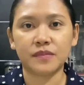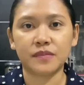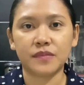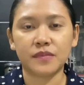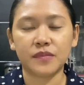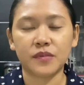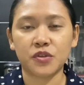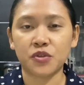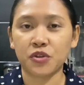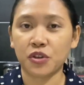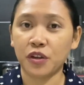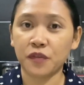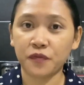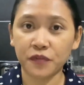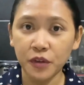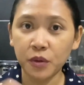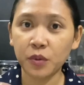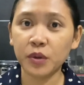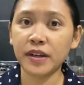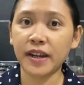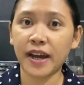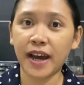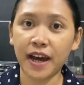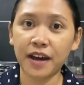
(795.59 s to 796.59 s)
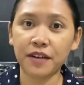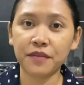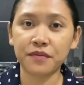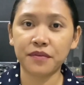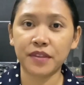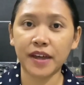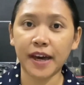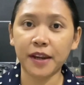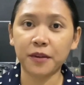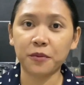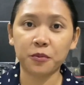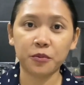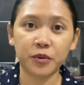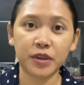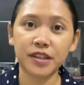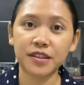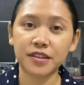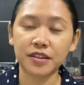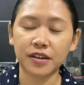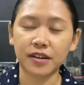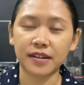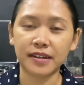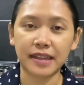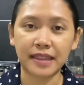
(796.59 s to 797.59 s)
So if you would have that
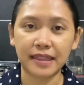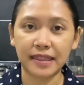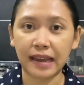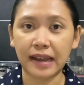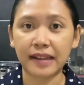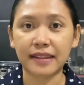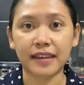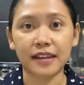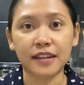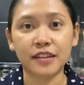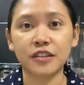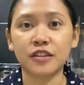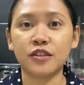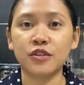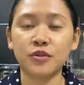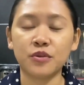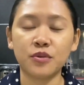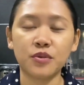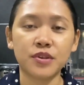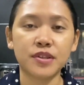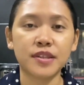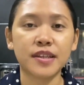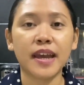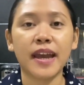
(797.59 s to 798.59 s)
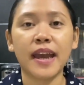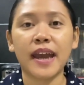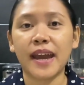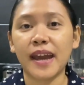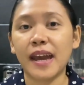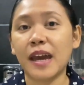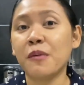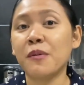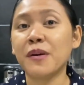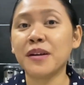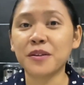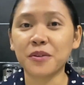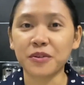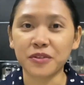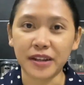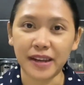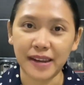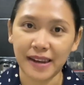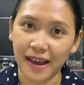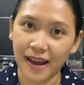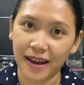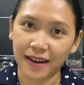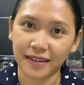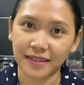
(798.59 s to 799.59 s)
reason and that excuse, ewan ko na
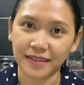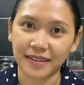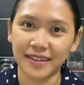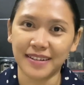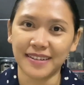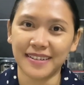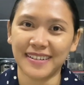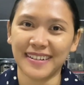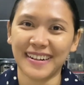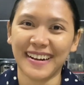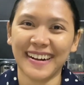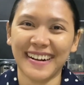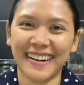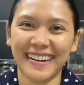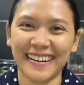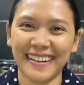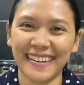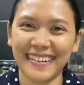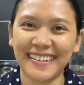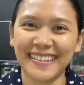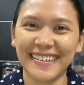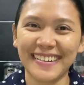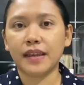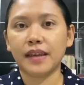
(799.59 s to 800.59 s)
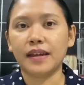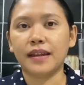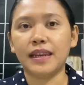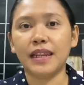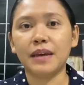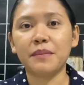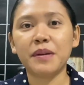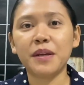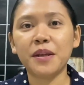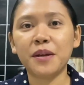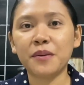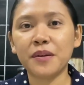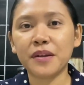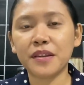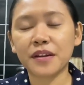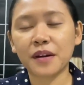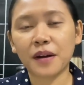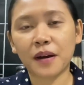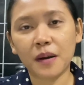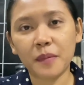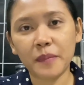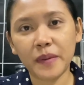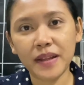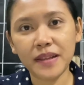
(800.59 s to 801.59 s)
lang. Let me know in the
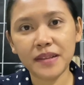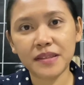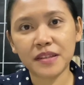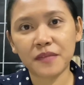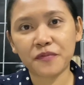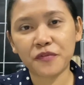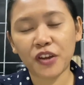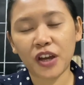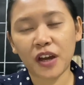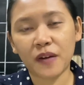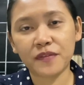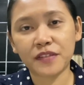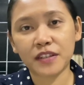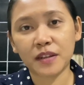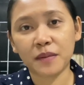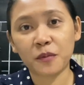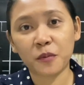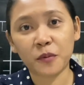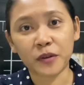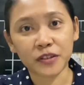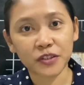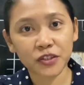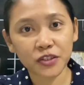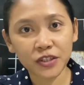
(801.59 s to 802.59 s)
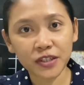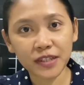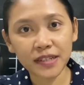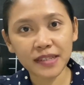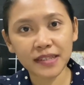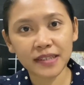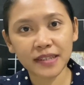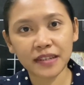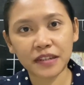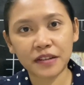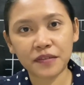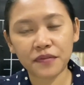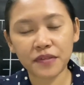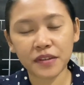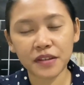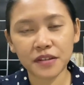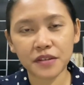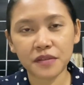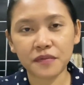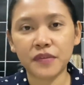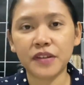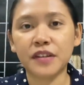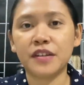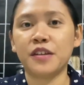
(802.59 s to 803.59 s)
comments if you have some questions and if
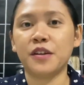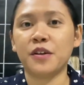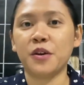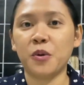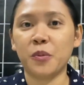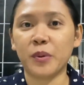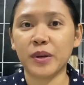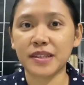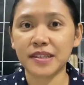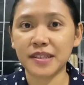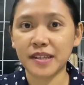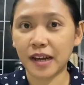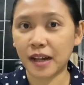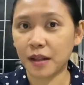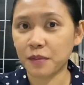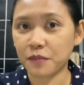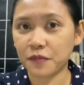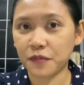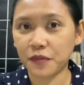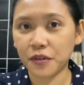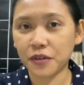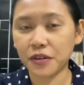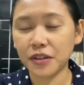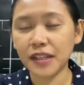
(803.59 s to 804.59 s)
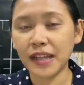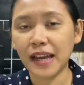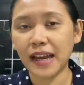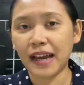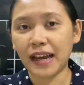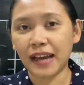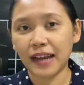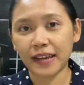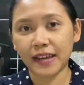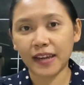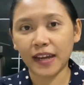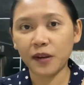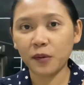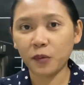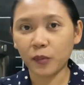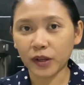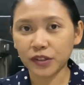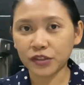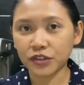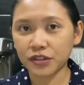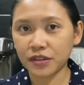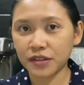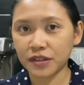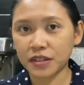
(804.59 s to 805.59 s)
this video was helpful. Again,
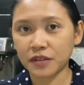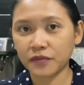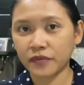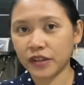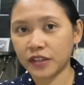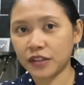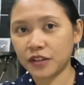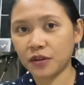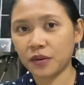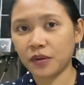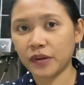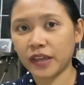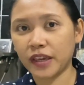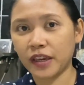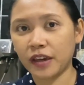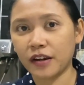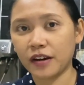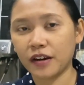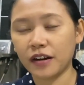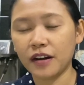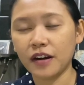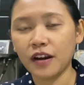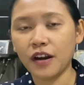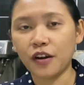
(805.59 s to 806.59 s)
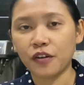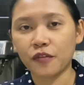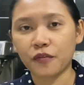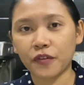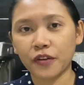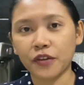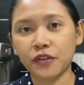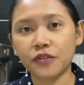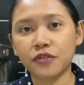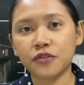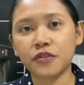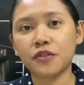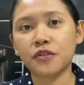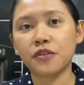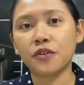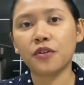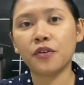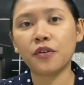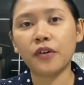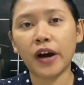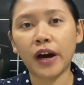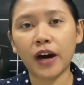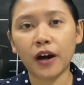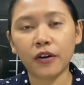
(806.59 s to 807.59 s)
watch this video here for you to
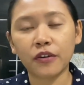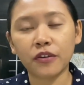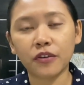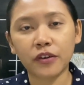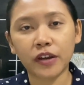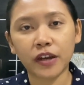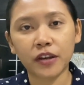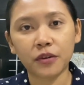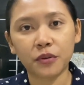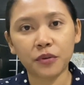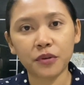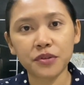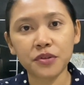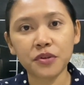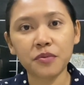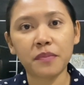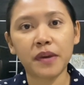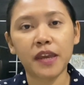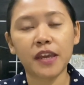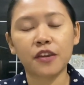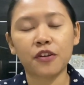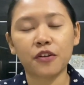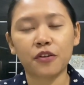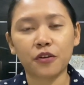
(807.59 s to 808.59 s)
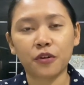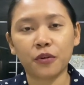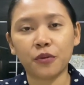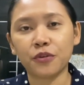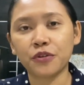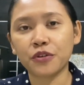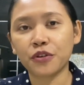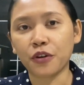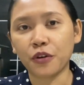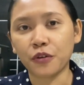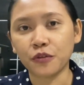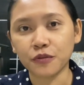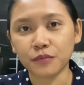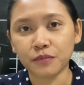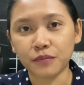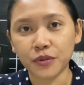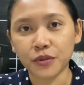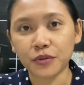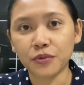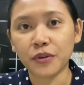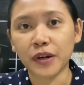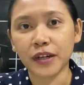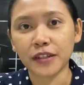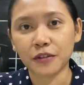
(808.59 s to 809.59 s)
know how you can also make your own cold
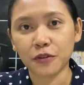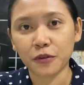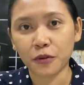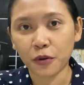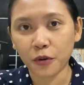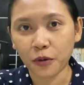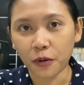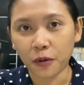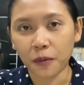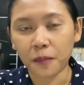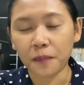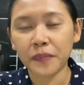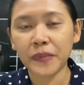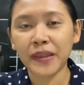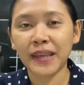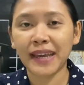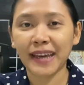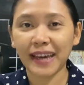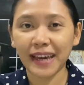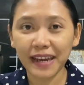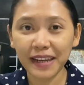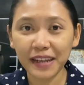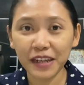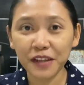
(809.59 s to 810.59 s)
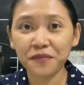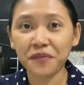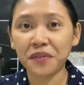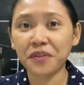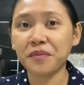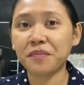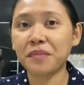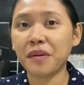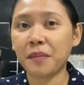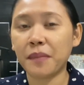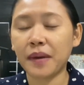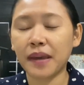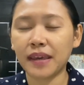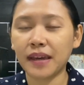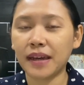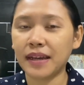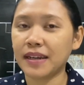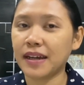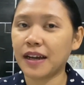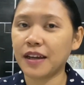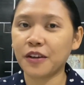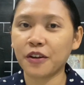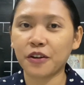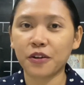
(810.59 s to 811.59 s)
brew at home. And if you'll be making
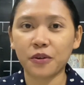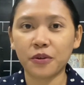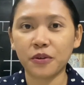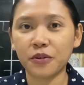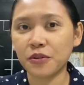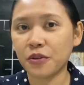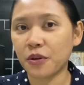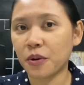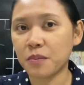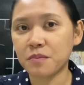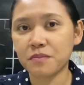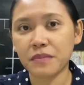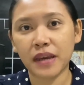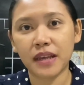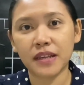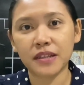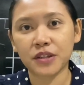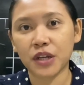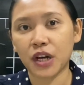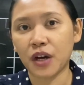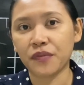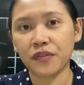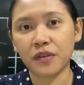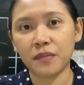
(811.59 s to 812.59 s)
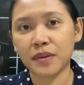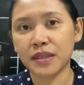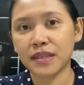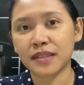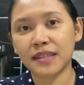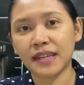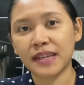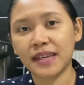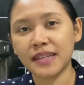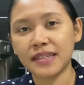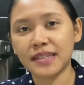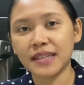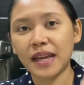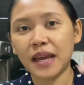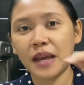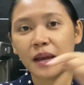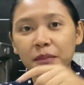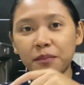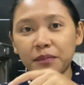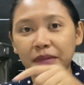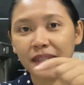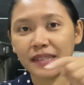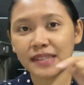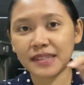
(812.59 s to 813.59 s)
now your own home-based coffee business,
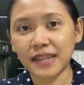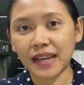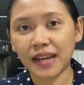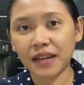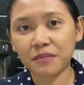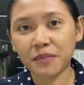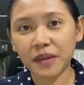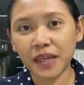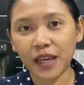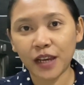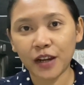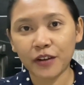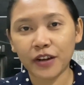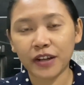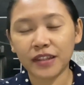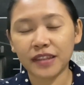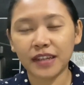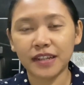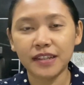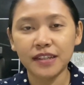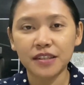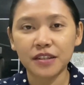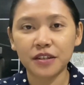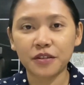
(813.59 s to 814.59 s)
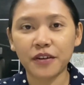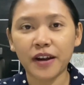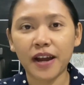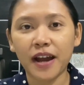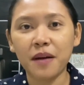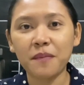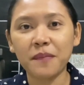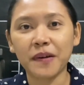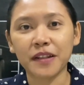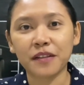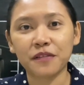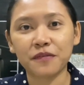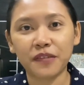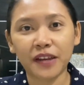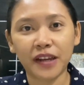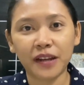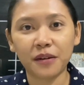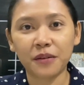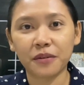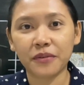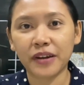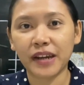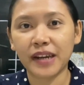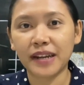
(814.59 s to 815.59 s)
please tag me here at Instagram at
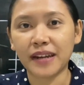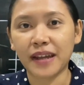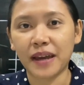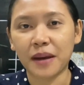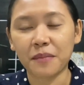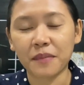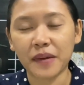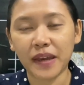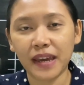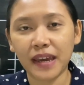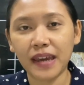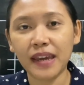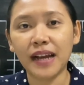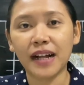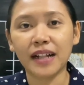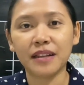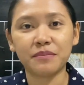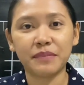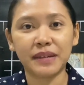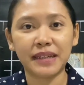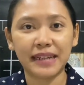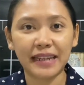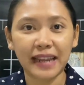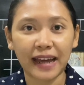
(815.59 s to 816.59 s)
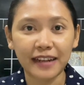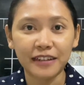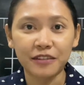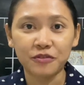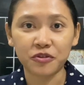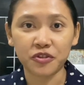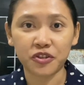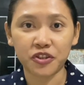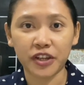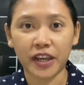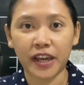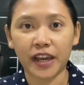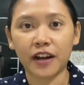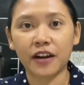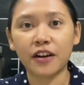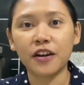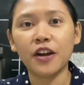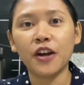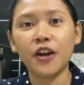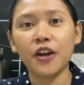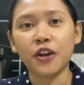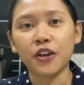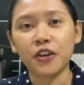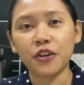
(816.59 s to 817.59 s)
FailureRainMA. I'll be glad to share
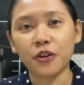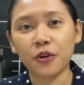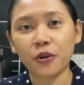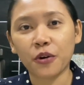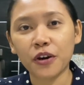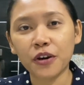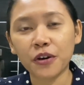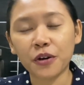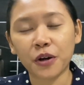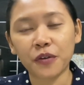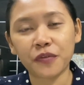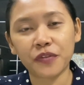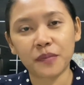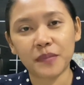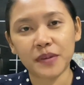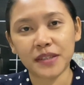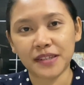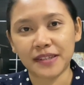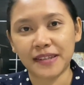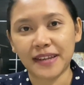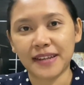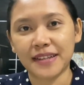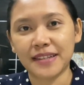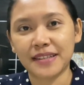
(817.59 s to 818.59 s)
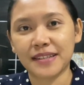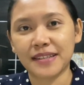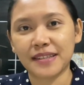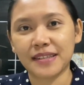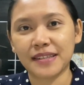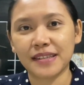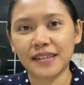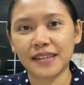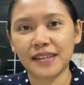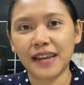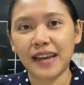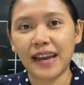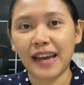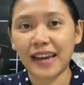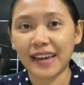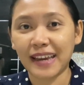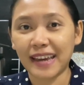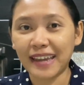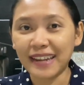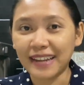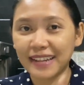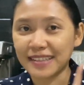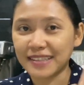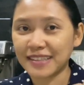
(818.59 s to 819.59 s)
your coffee business.
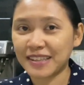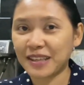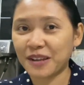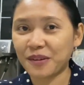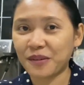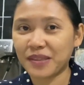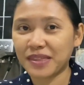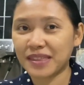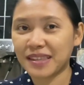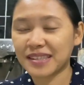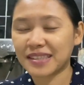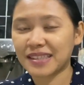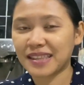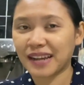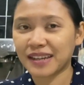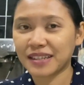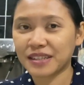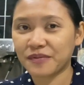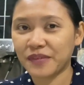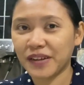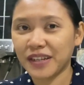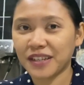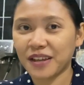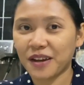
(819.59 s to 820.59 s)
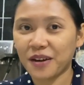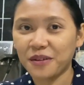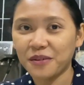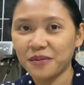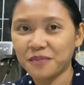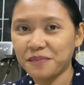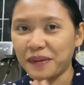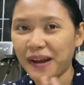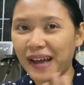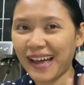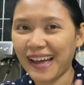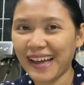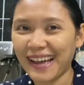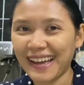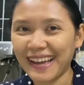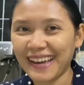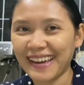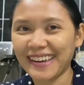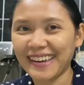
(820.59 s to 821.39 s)
Again, I'll see you in this next video. Bye!